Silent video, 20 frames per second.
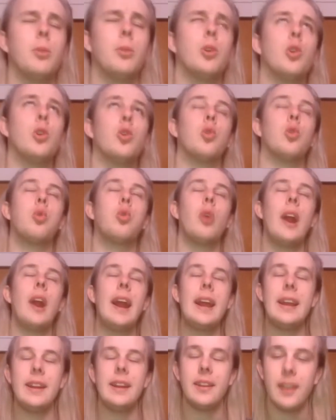
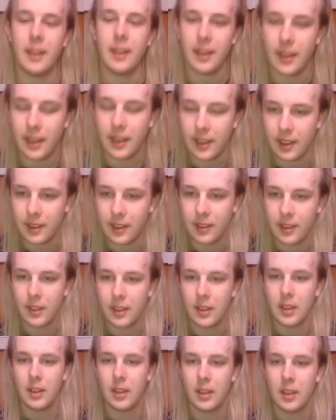great,
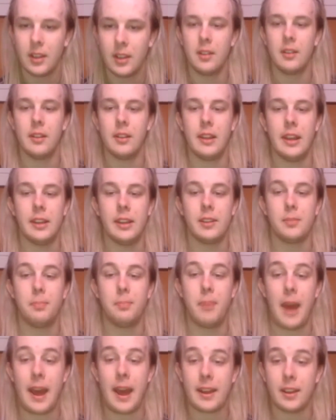like,
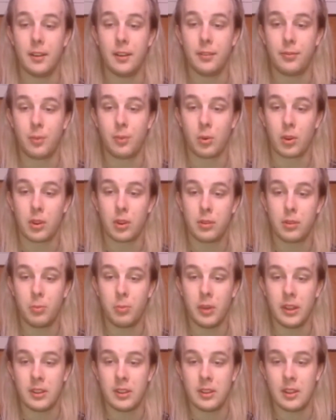back and forth
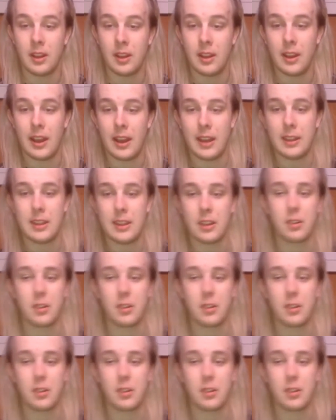with, I think her